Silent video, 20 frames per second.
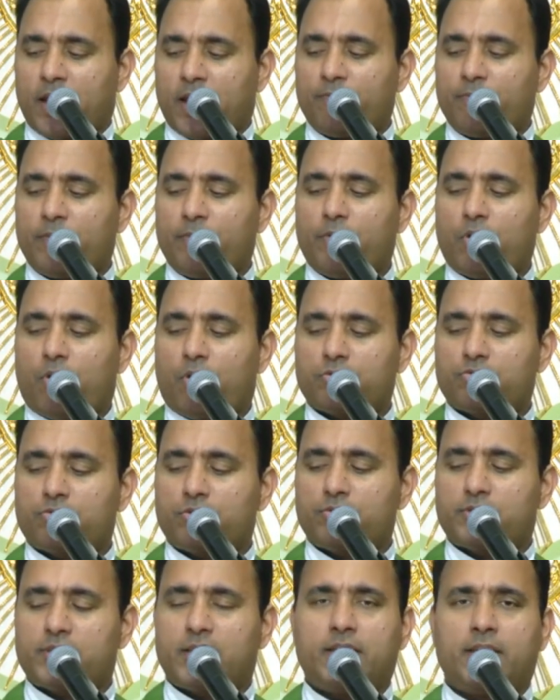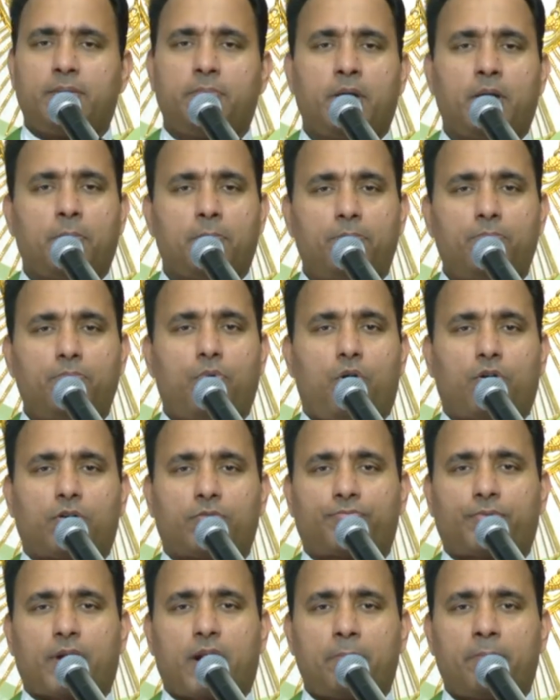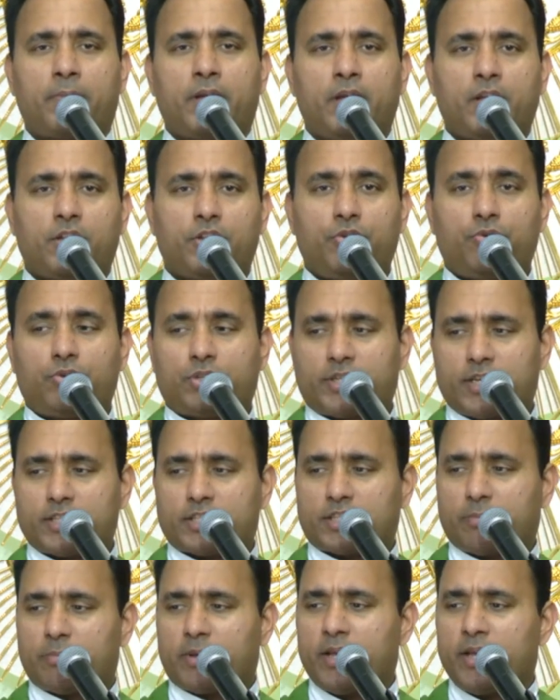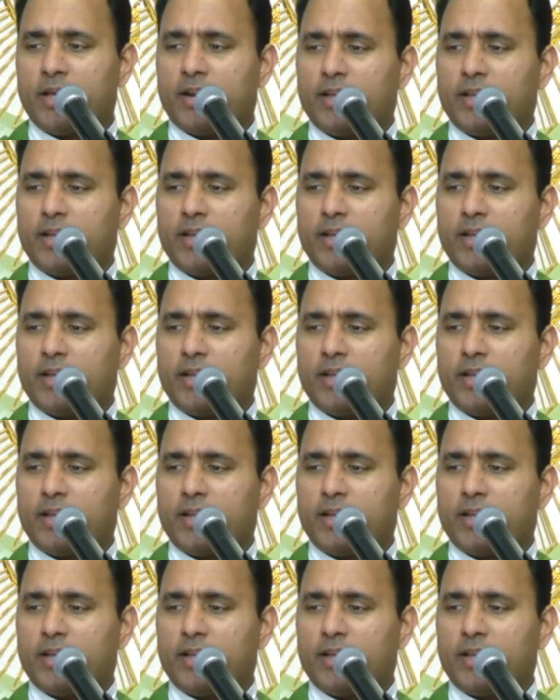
and we will also see more from New Testament.